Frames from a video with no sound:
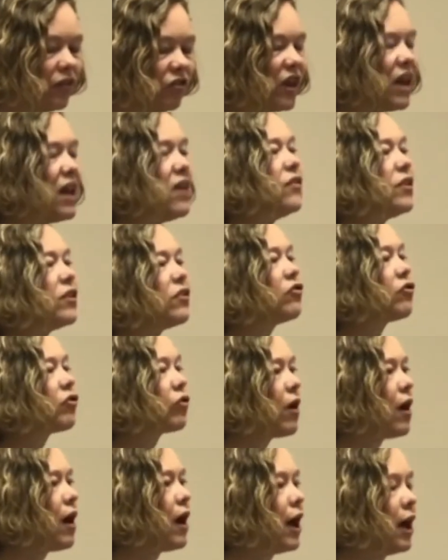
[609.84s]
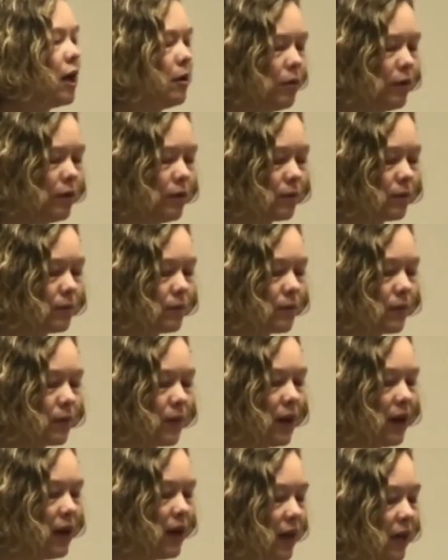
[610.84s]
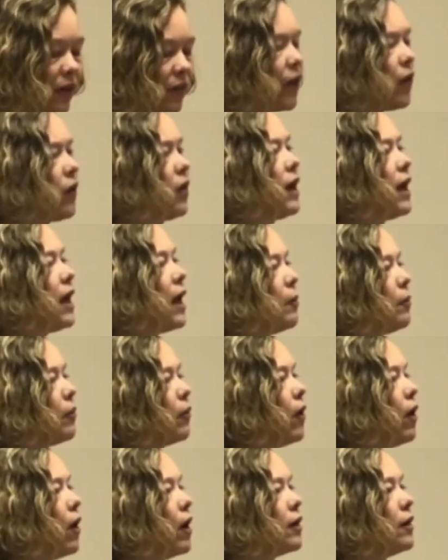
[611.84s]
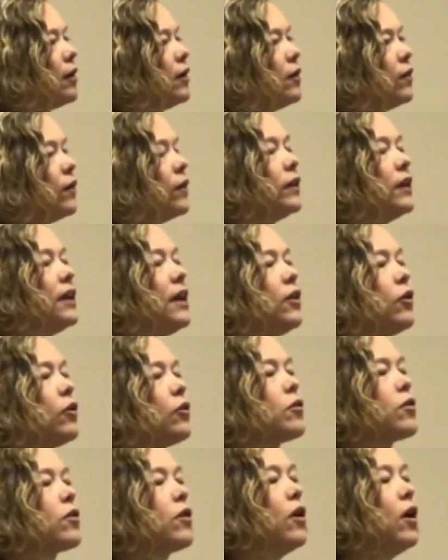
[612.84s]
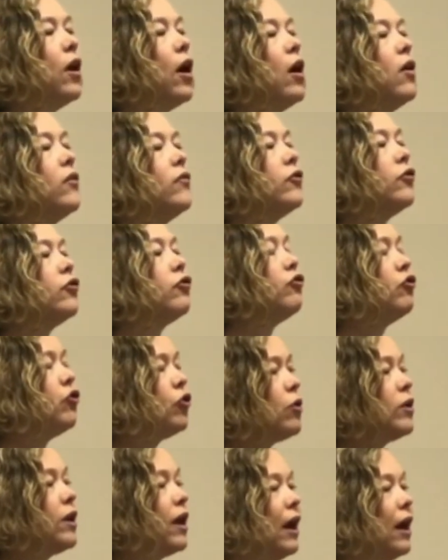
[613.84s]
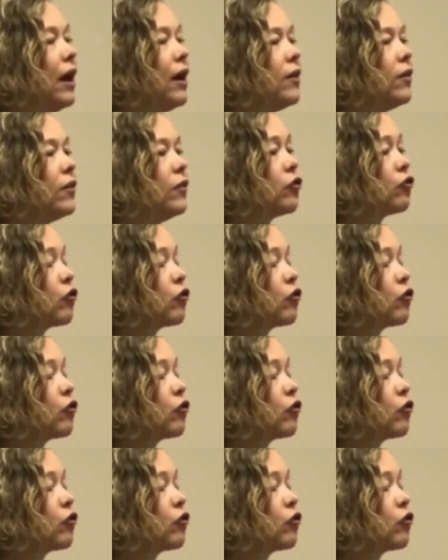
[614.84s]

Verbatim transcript: in David's tribe. And there in Hebron, the leaders of Judah,